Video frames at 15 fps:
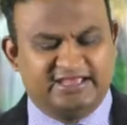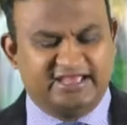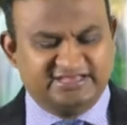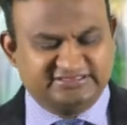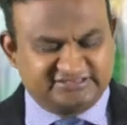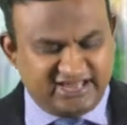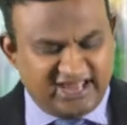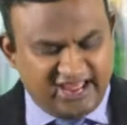
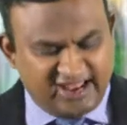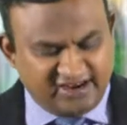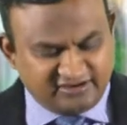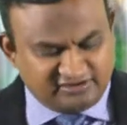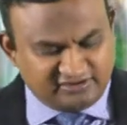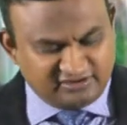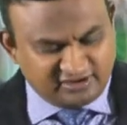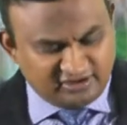His
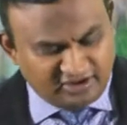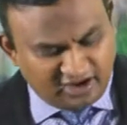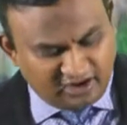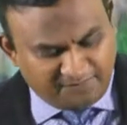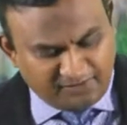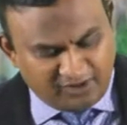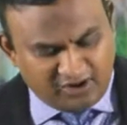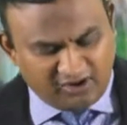hand
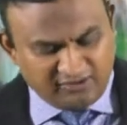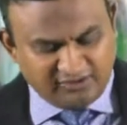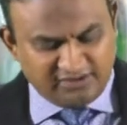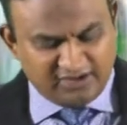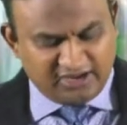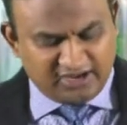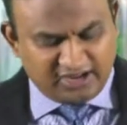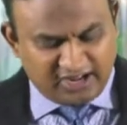upon
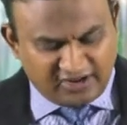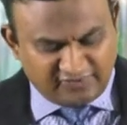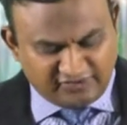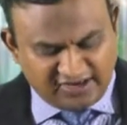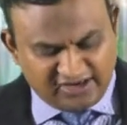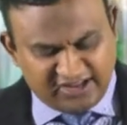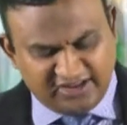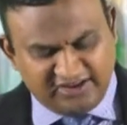our
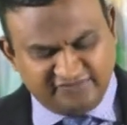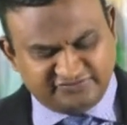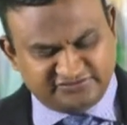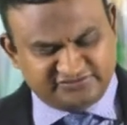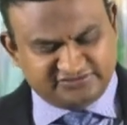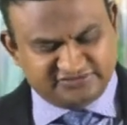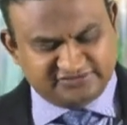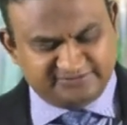
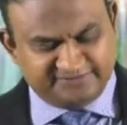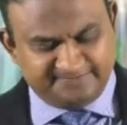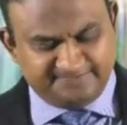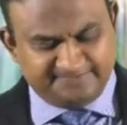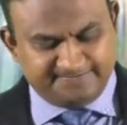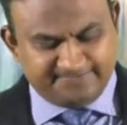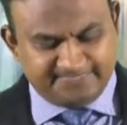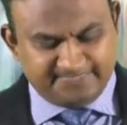lives.
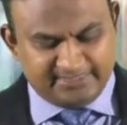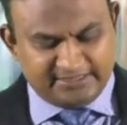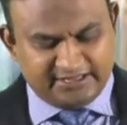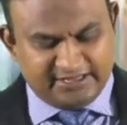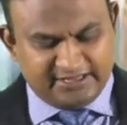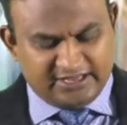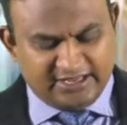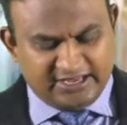
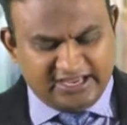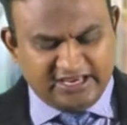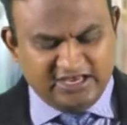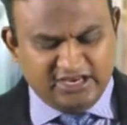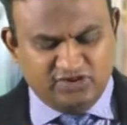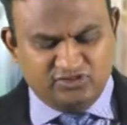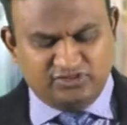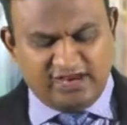He
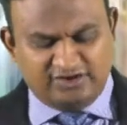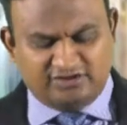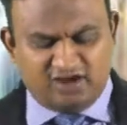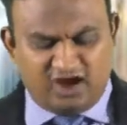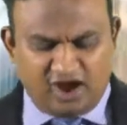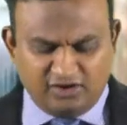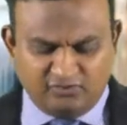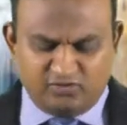knew that
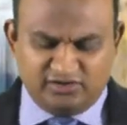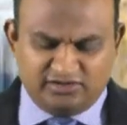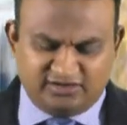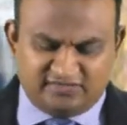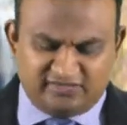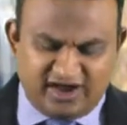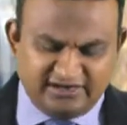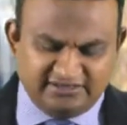God would
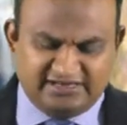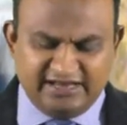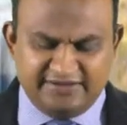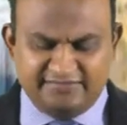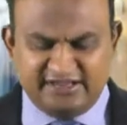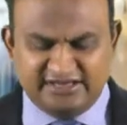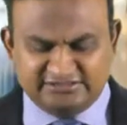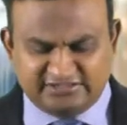grant
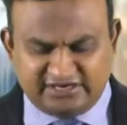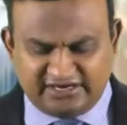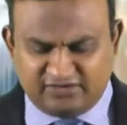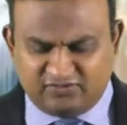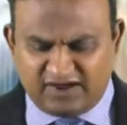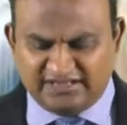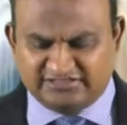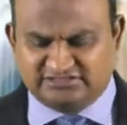him his
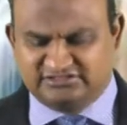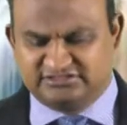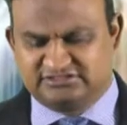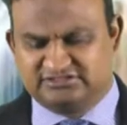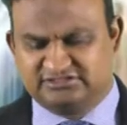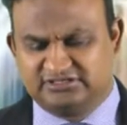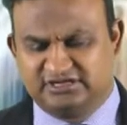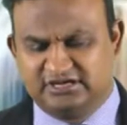
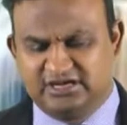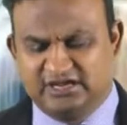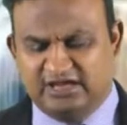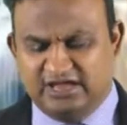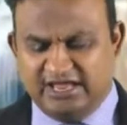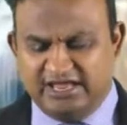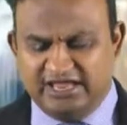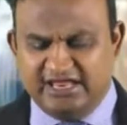requests.
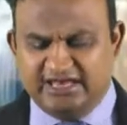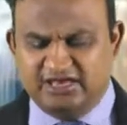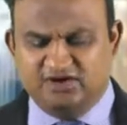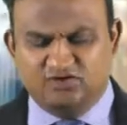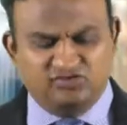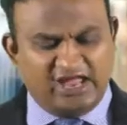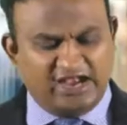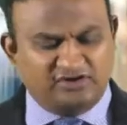He
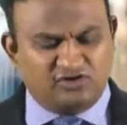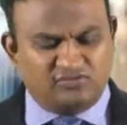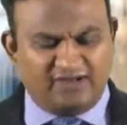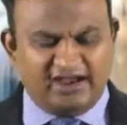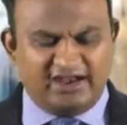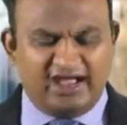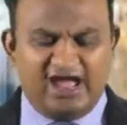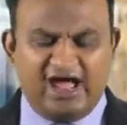knew that no
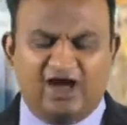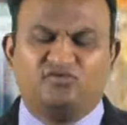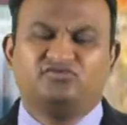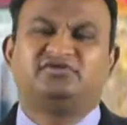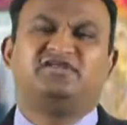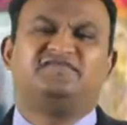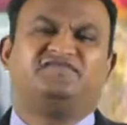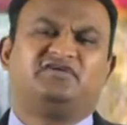matter how
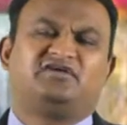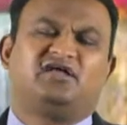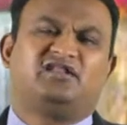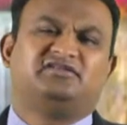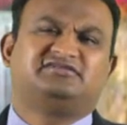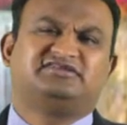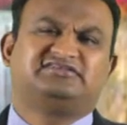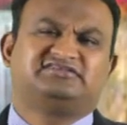
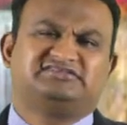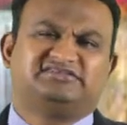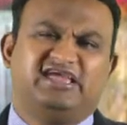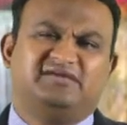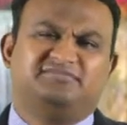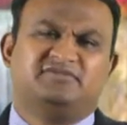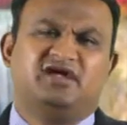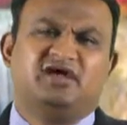difficult it
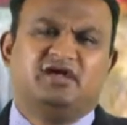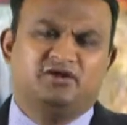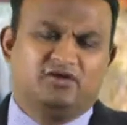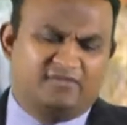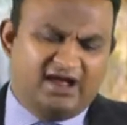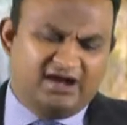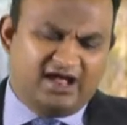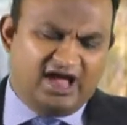seemed,
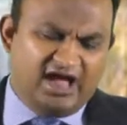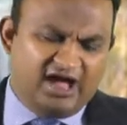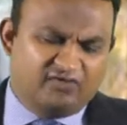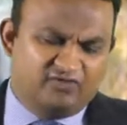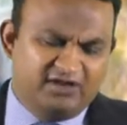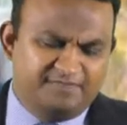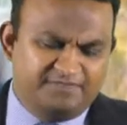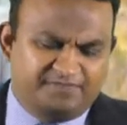no matter
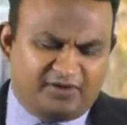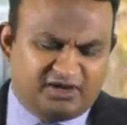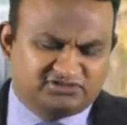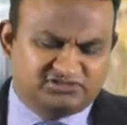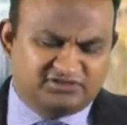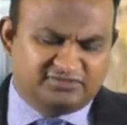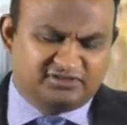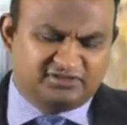how
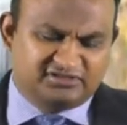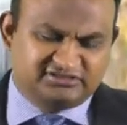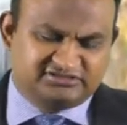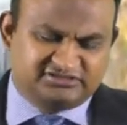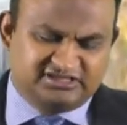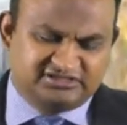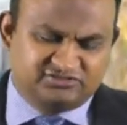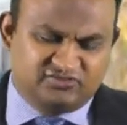impossible the
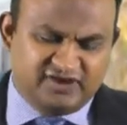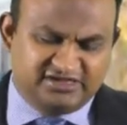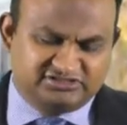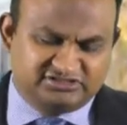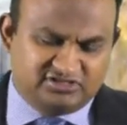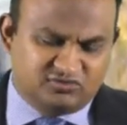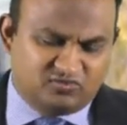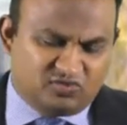
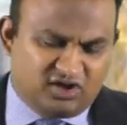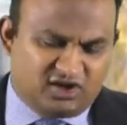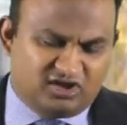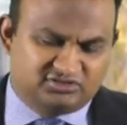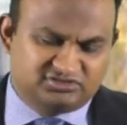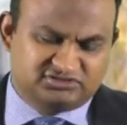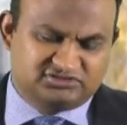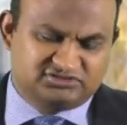situation was,